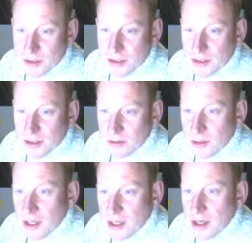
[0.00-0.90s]
So
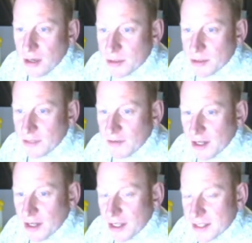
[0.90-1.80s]
I wanted to find
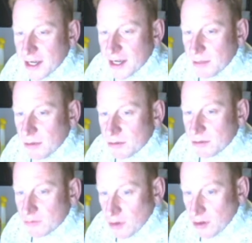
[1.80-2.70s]
out exactly what was
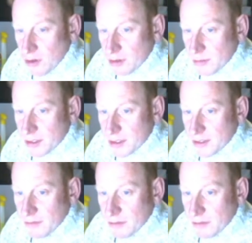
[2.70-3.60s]
wrong, because
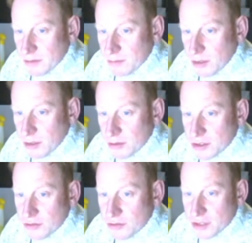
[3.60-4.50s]
if it was broken
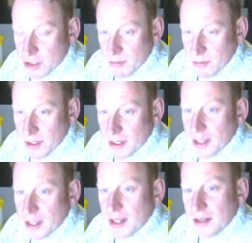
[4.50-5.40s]
during shipping,
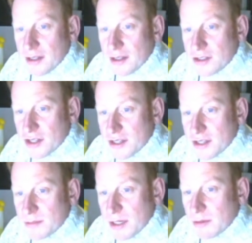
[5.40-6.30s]
then
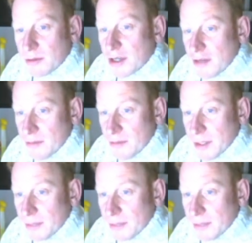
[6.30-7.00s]
GSP will cover me.